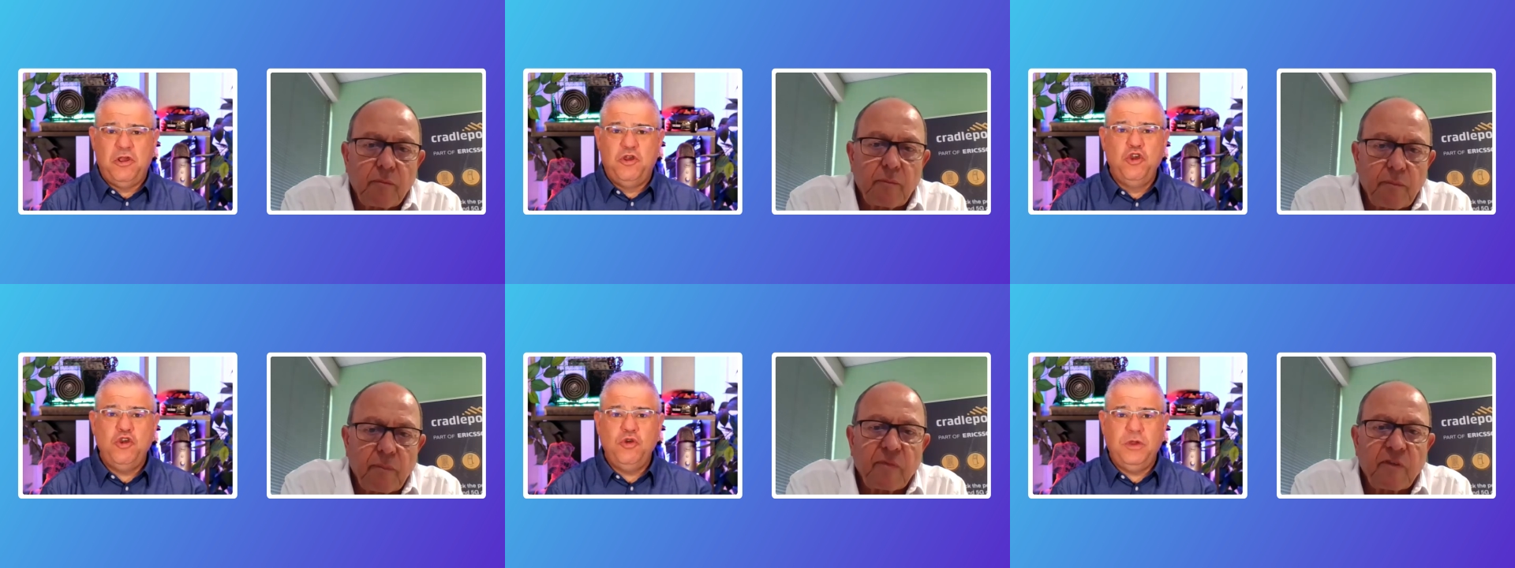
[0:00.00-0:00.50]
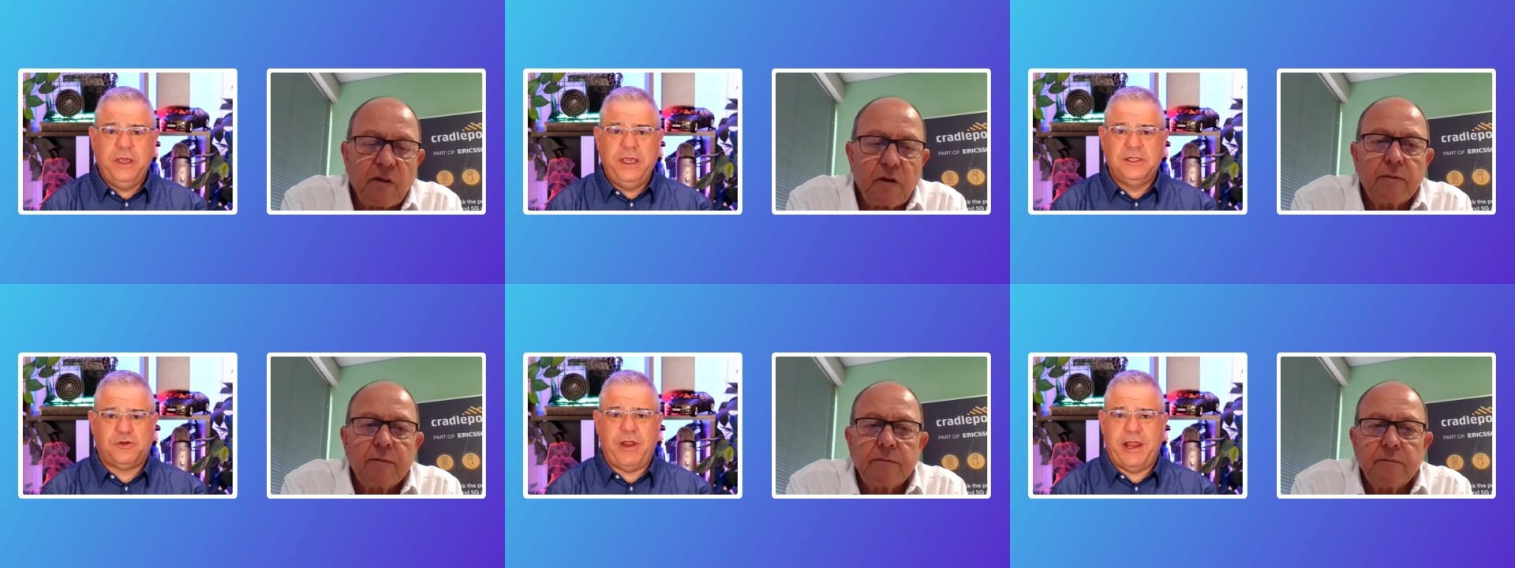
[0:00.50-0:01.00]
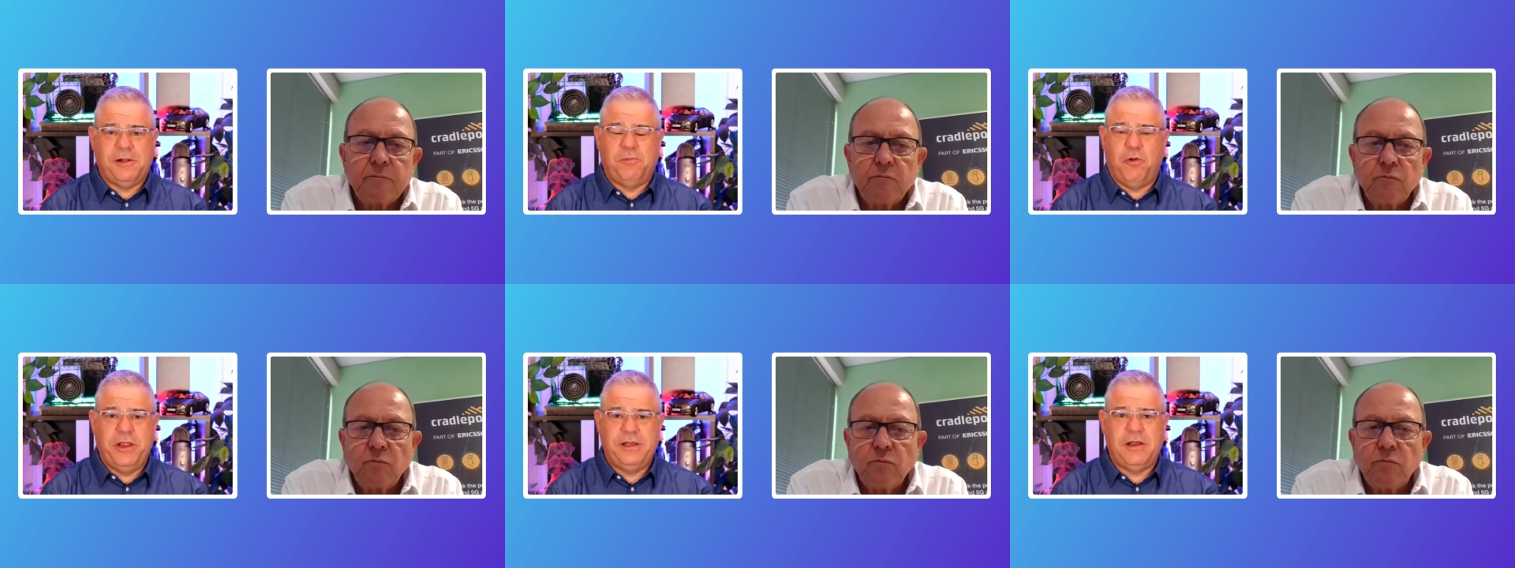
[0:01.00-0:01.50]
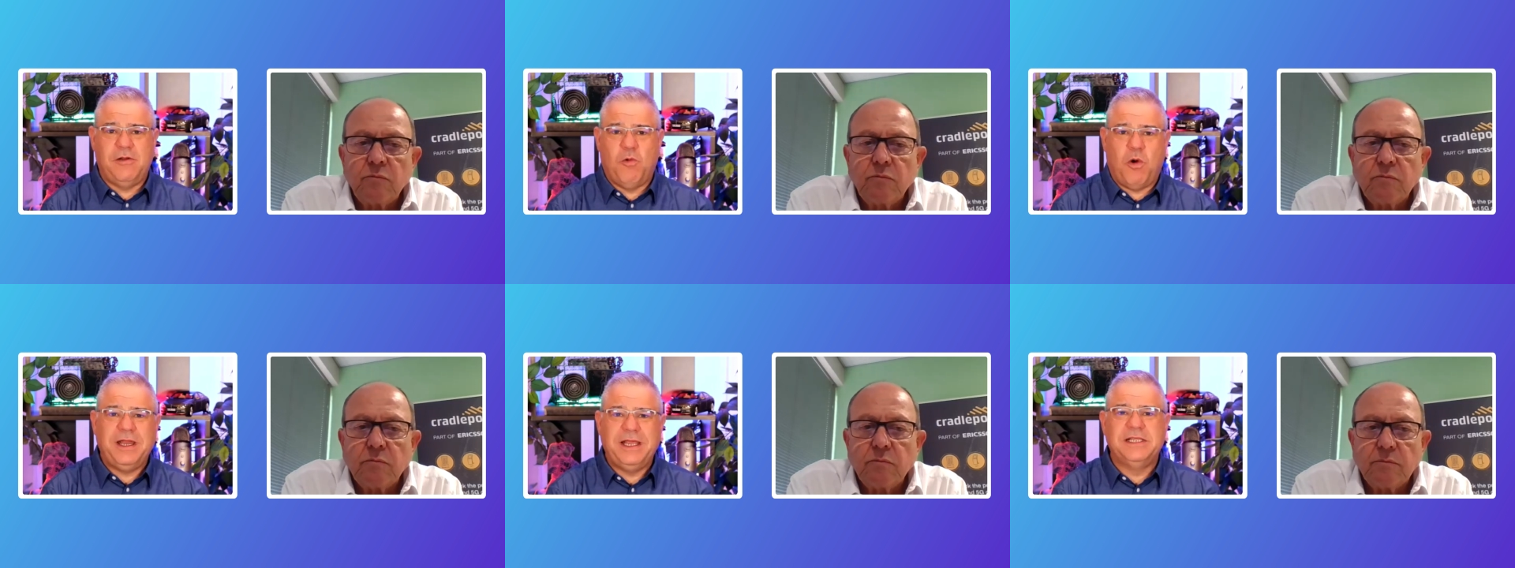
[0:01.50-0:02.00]
Speaker 1: Who is Cradlepoint and
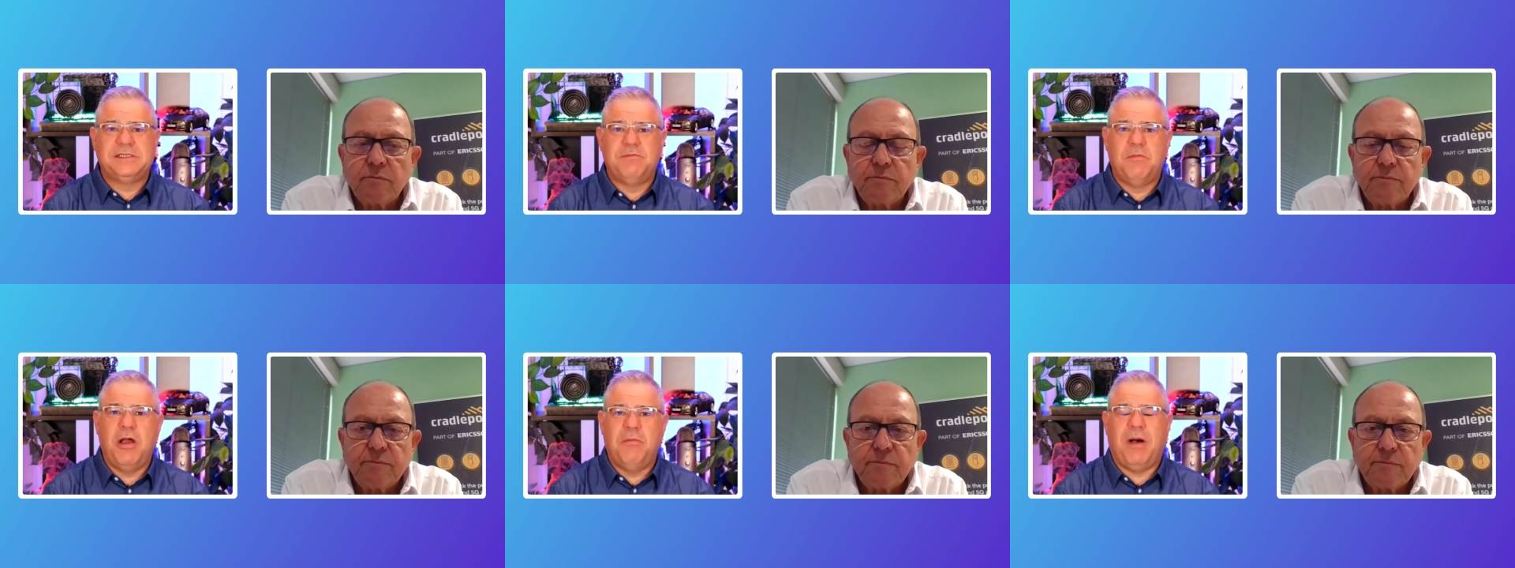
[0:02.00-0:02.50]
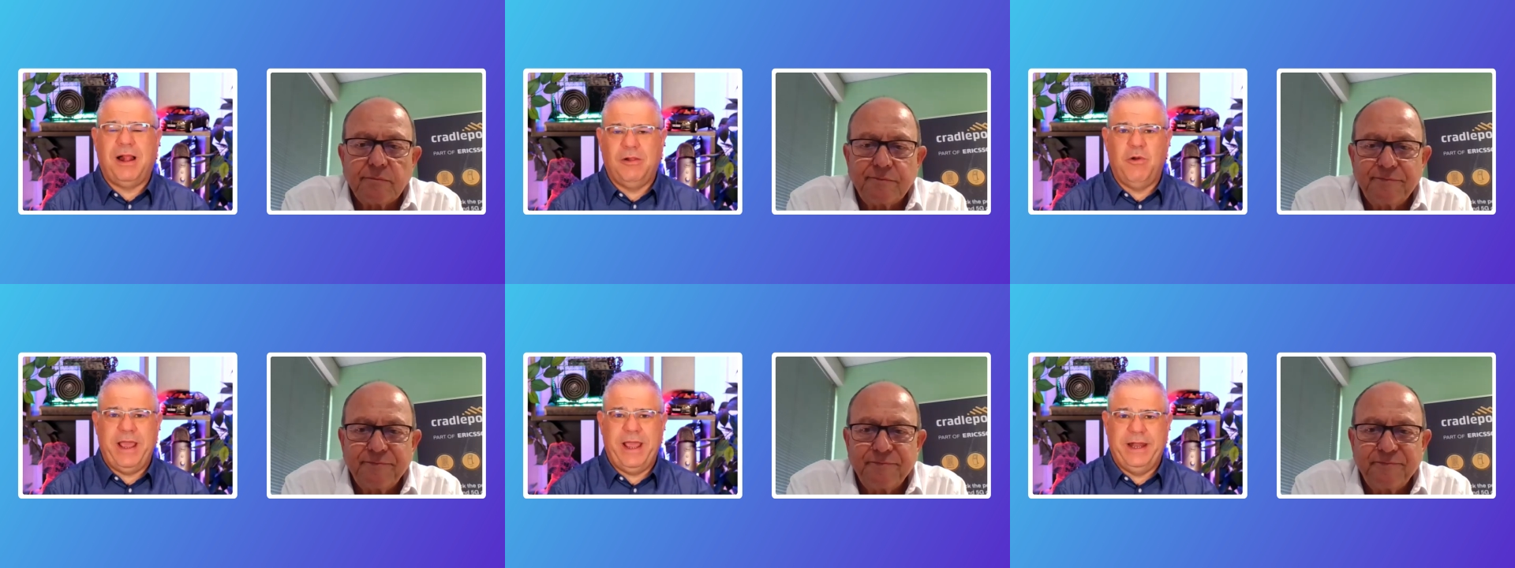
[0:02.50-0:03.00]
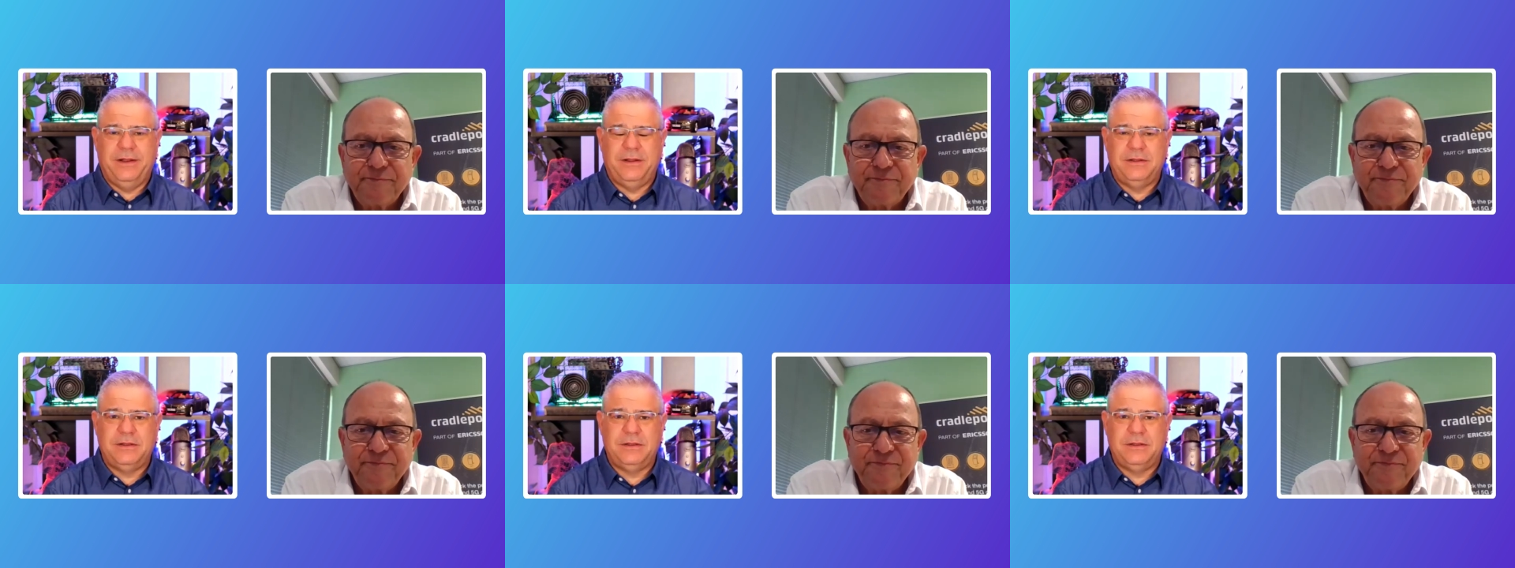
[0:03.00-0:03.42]
what is Mobile WAN?